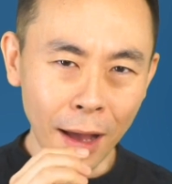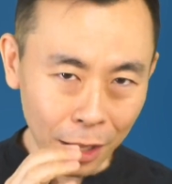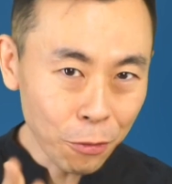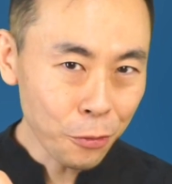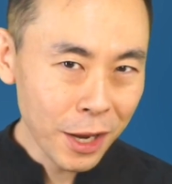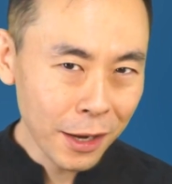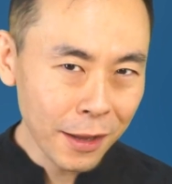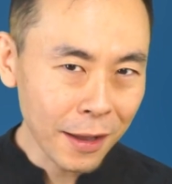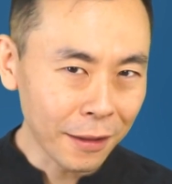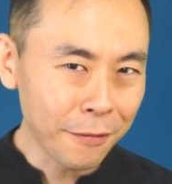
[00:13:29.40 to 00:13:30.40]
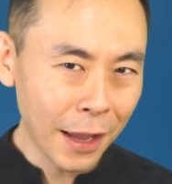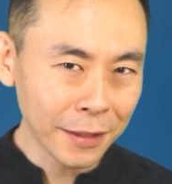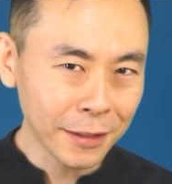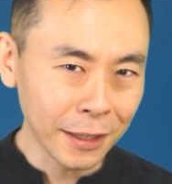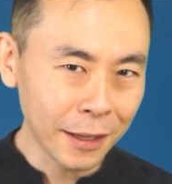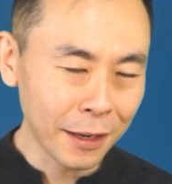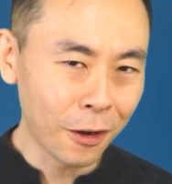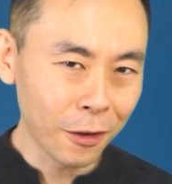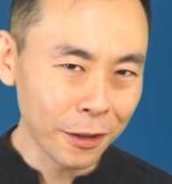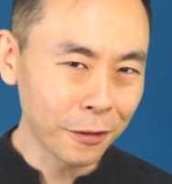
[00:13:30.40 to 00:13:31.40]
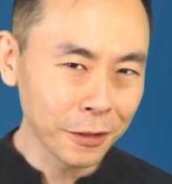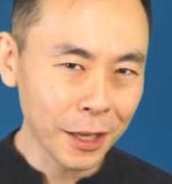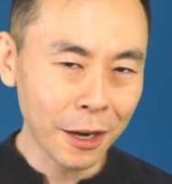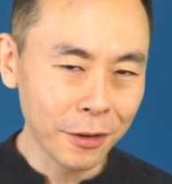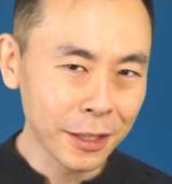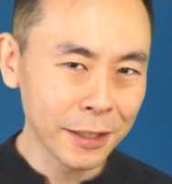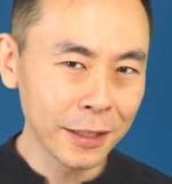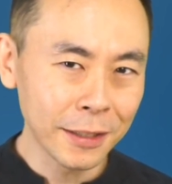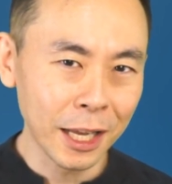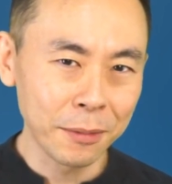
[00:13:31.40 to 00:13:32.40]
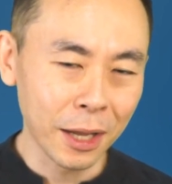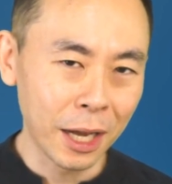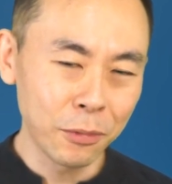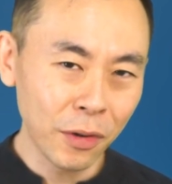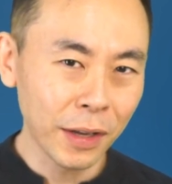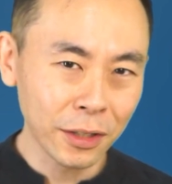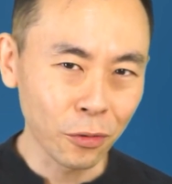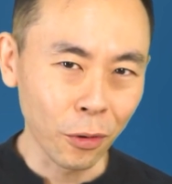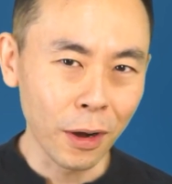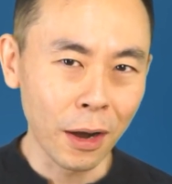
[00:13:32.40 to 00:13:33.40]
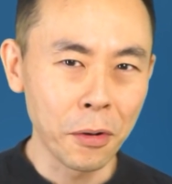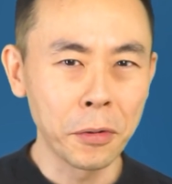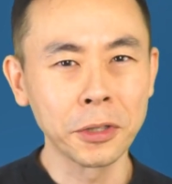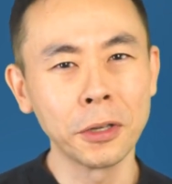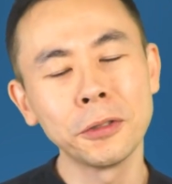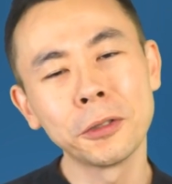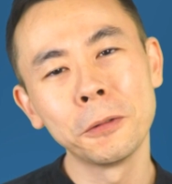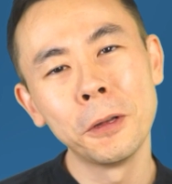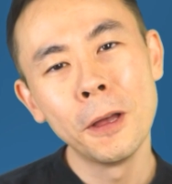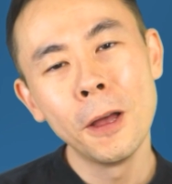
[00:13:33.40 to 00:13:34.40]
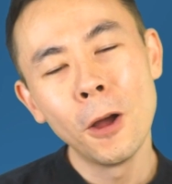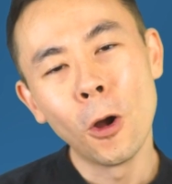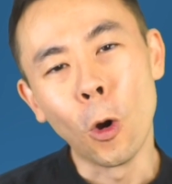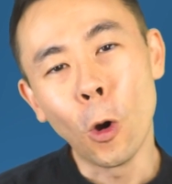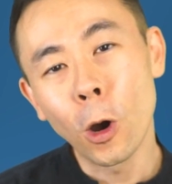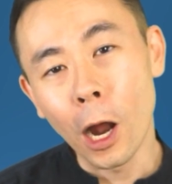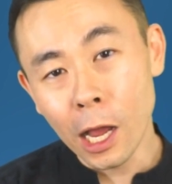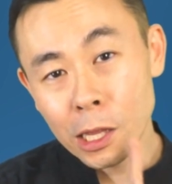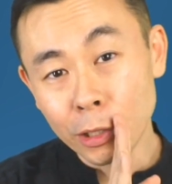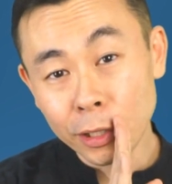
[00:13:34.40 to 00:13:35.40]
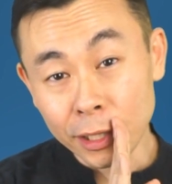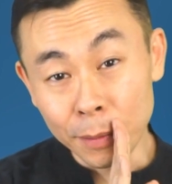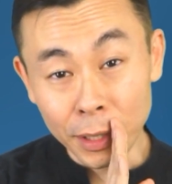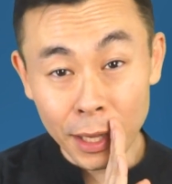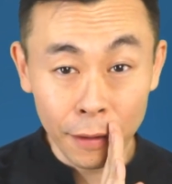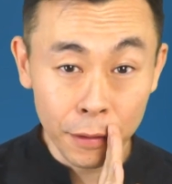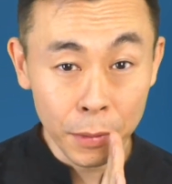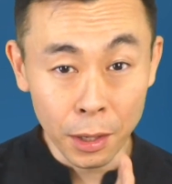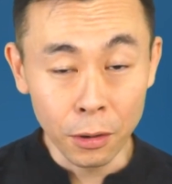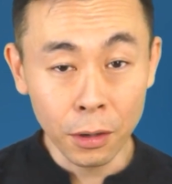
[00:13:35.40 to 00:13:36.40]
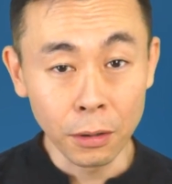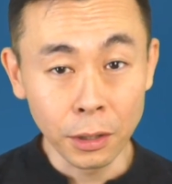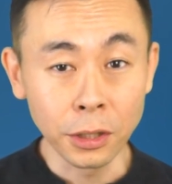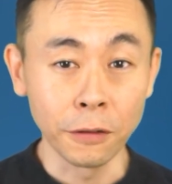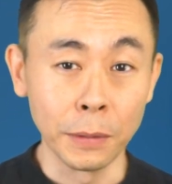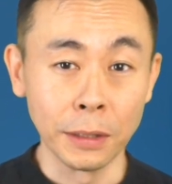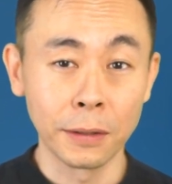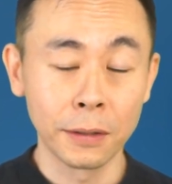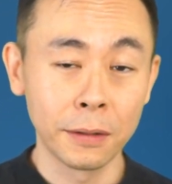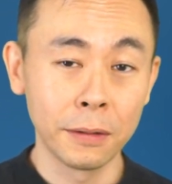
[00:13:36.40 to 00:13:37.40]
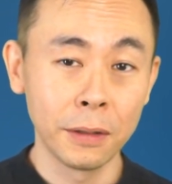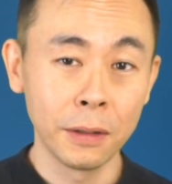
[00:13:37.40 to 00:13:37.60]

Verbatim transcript: Are you really advancing in all those areas at the same time with extraordinary results? Or are you simply having mediocre achievements?